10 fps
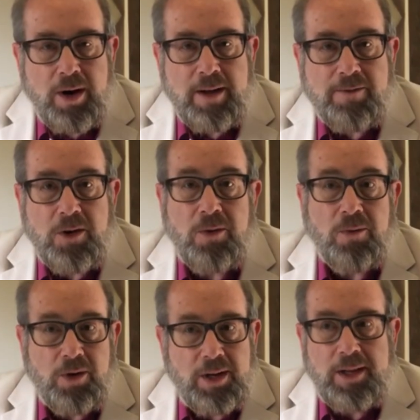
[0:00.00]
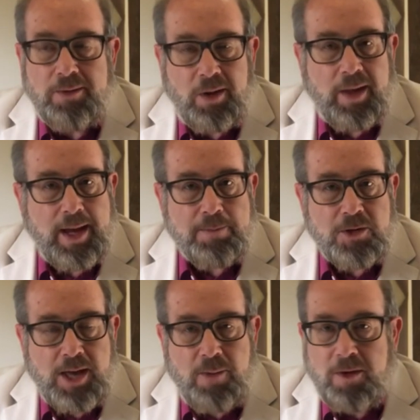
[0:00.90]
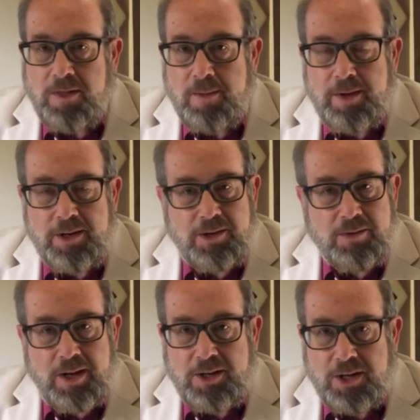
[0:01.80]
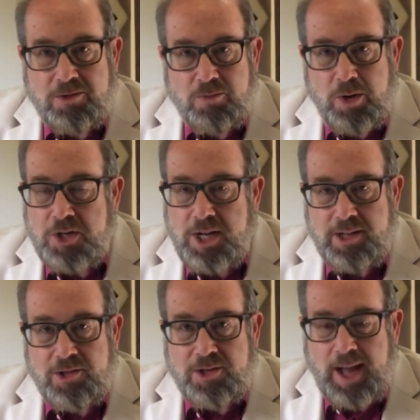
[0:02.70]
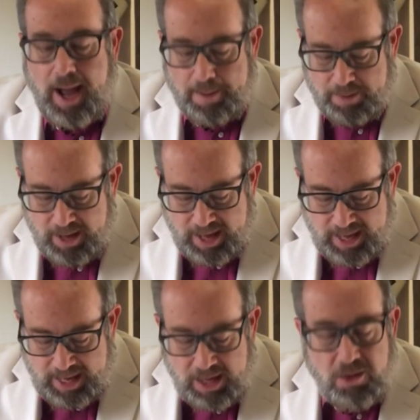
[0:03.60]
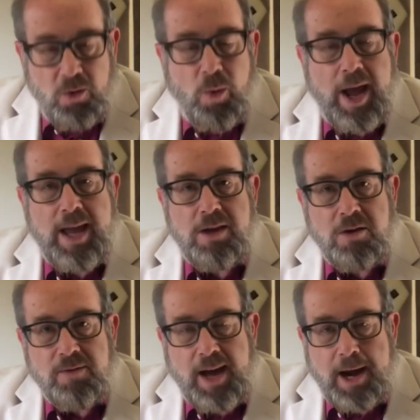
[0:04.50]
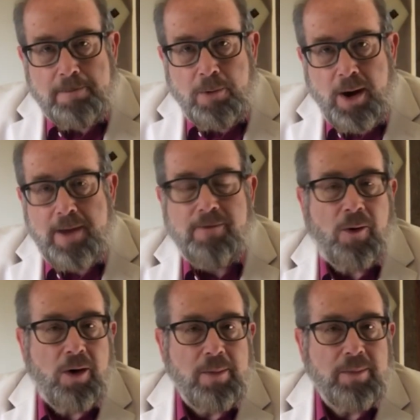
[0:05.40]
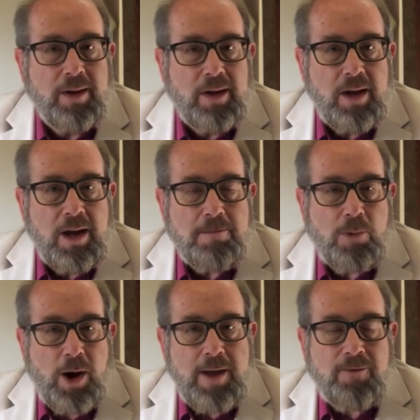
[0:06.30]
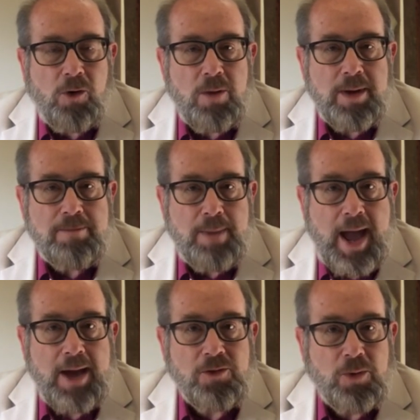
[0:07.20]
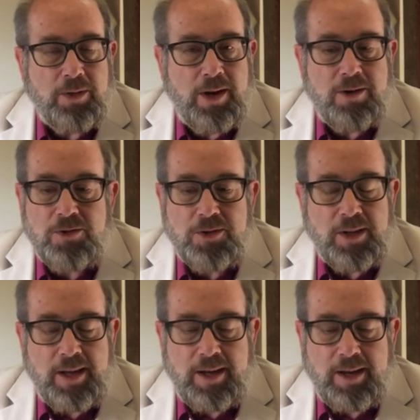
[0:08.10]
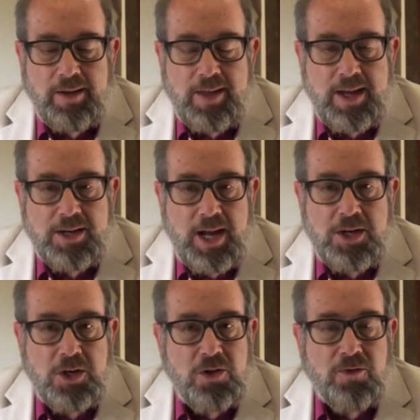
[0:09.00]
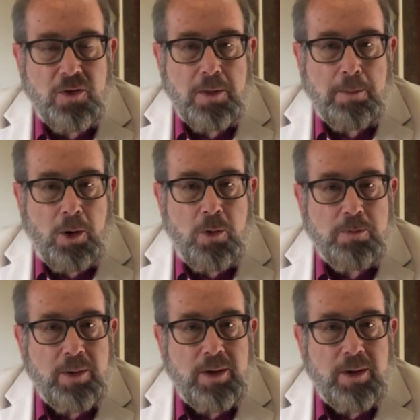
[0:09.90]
if you're really, really upset with him and just wish he'd stop. Either way, you've got to pray for him. Pray for him at Mass. When there's the intentions for the Pope